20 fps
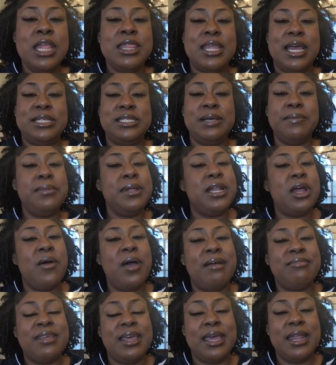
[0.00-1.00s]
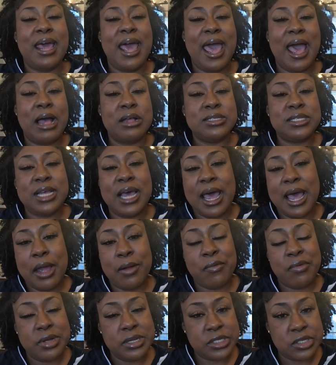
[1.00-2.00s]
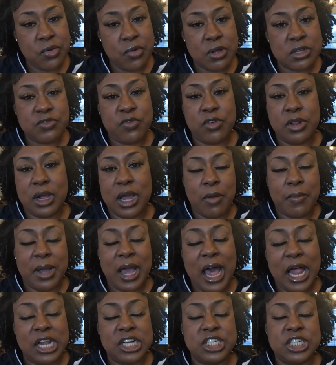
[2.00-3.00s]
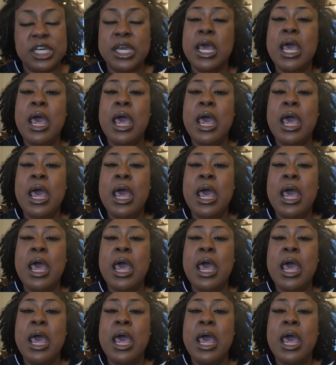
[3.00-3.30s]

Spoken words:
They typically don't have to get an outside resource for the pharmacology.